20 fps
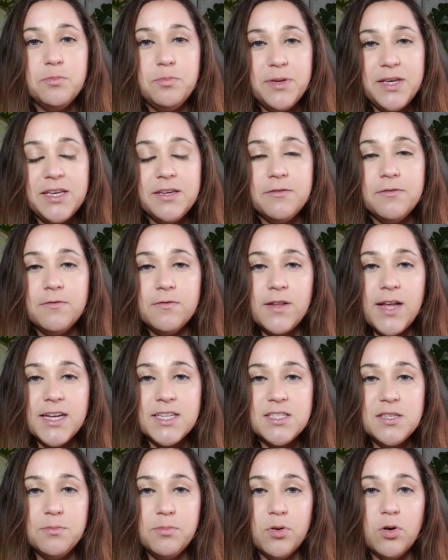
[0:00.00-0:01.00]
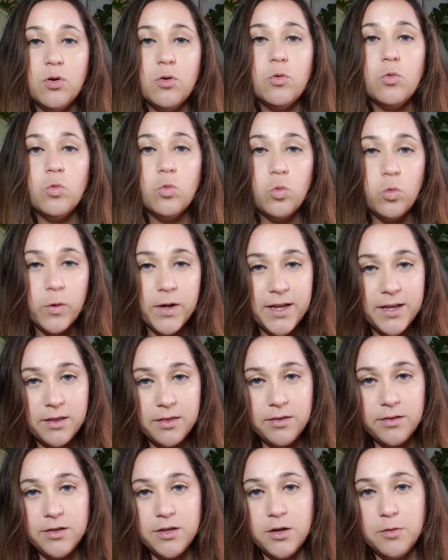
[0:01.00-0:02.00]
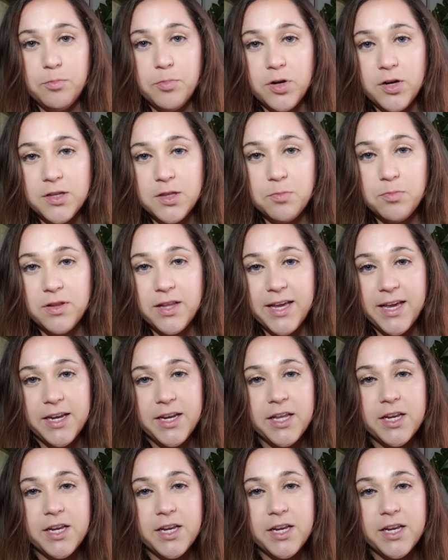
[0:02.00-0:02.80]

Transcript: be flexible with your birth plan.